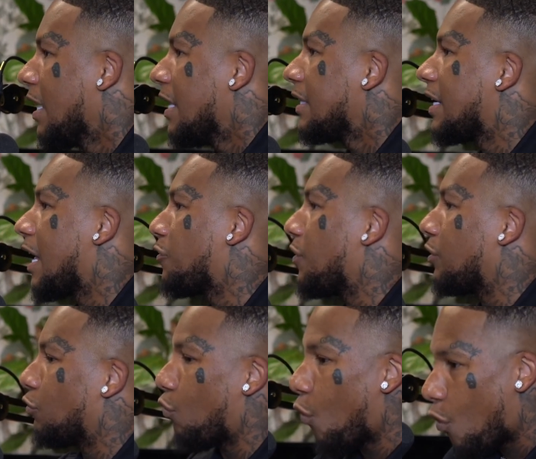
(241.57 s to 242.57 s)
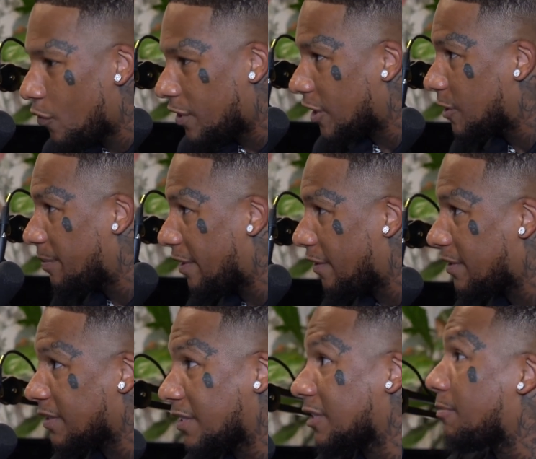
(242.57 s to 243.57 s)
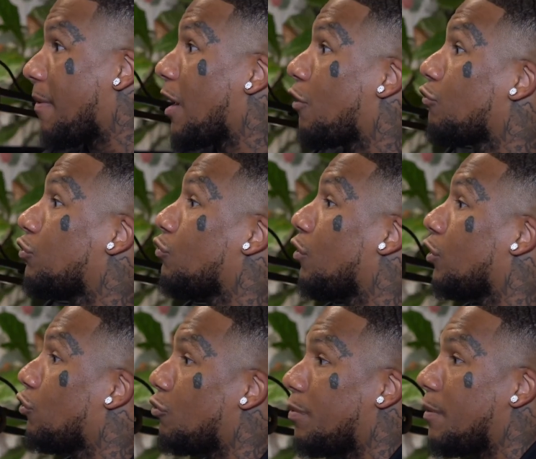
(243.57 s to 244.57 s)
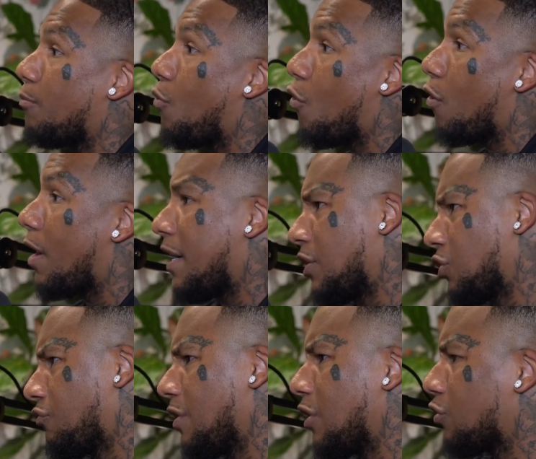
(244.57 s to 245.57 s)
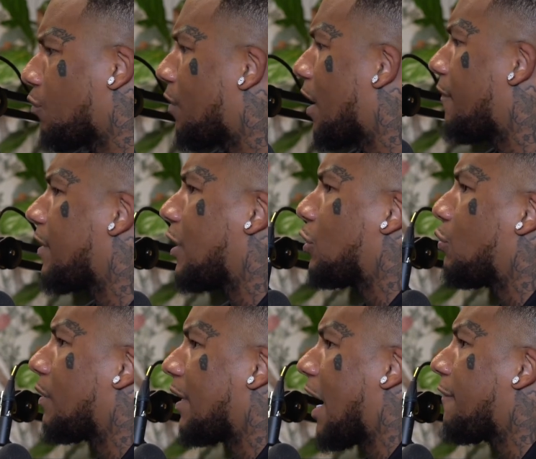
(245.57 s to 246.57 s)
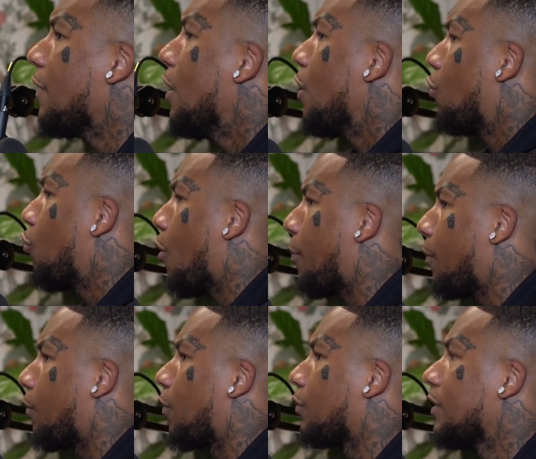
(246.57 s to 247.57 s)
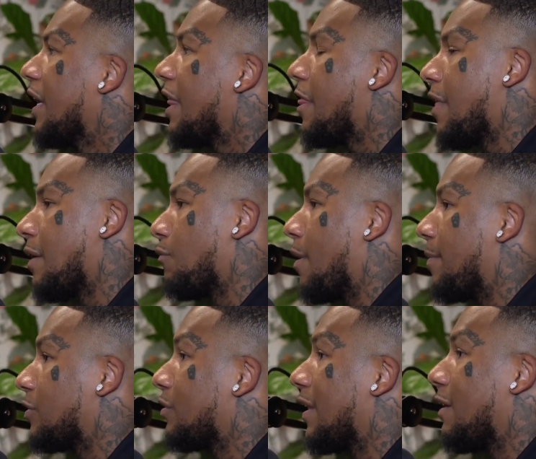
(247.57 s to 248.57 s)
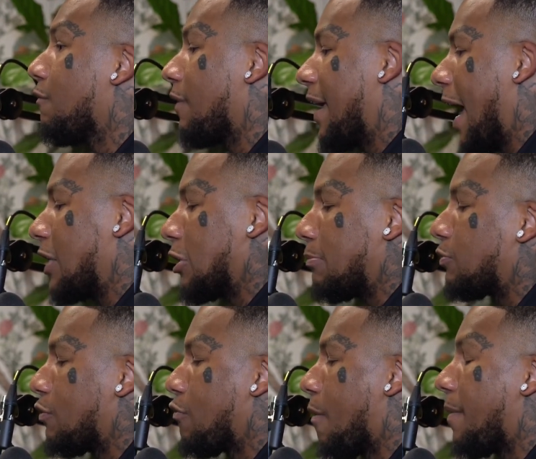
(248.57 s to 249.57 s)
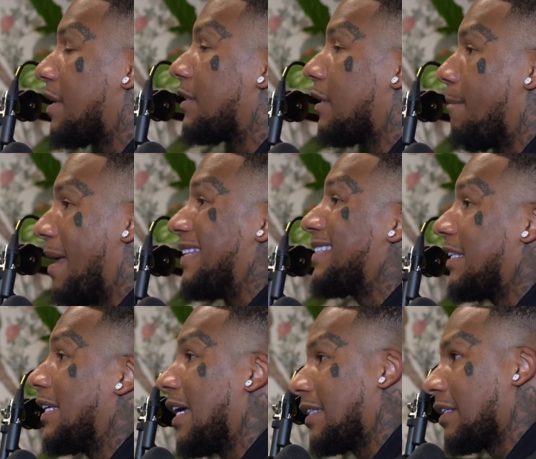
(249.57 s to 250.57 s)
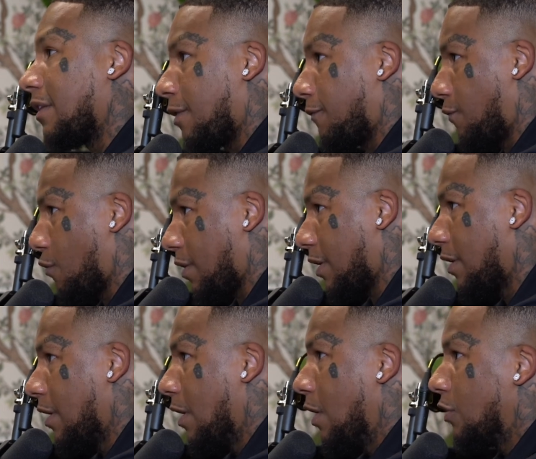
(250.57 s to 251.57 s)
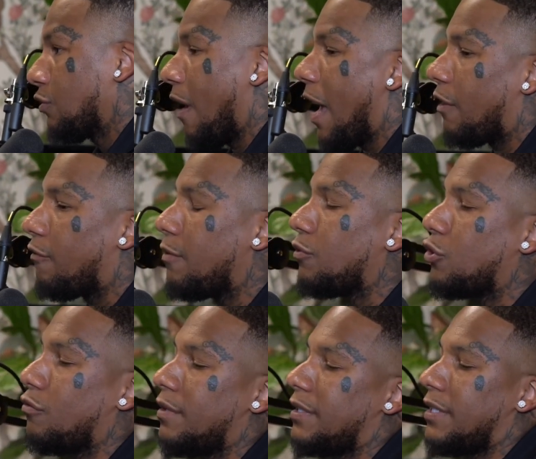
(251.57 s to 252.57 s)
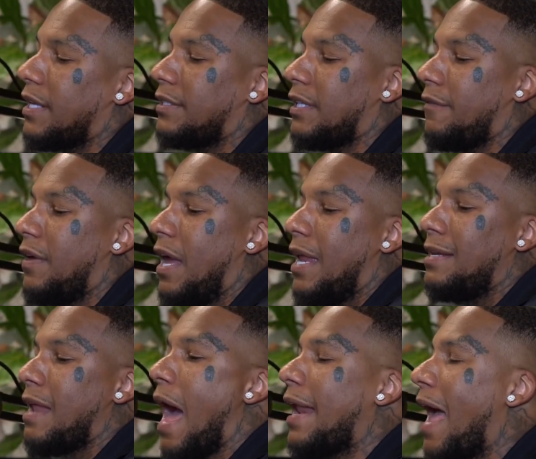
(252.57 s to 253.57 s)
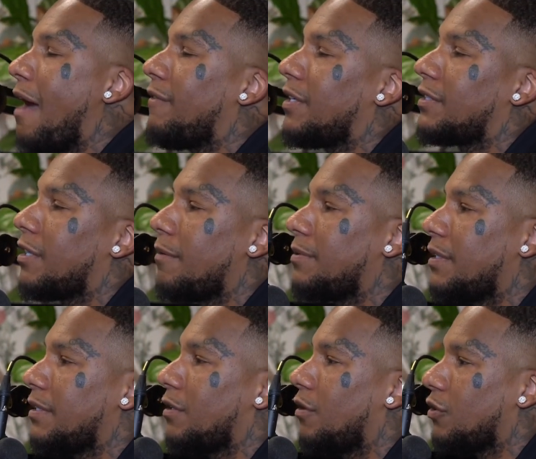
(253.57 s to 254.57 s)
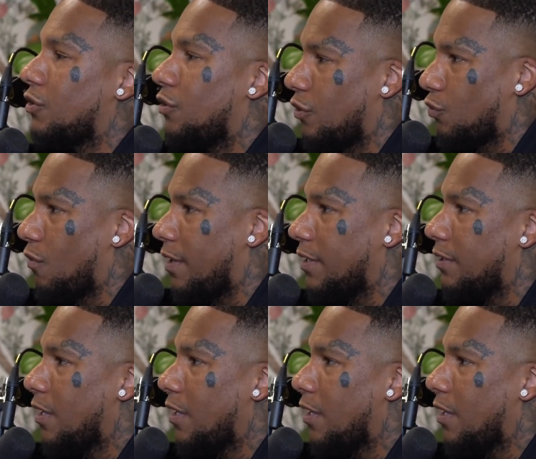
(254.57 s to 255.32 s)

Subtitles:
Then I think through all the experiences, because men go through a little bit more in the streets or whatever they do in life, corporate world, than women. So they don't catch up to a woman mentally until they're 40. So I agree with you in the sense that not having substance in your 20s.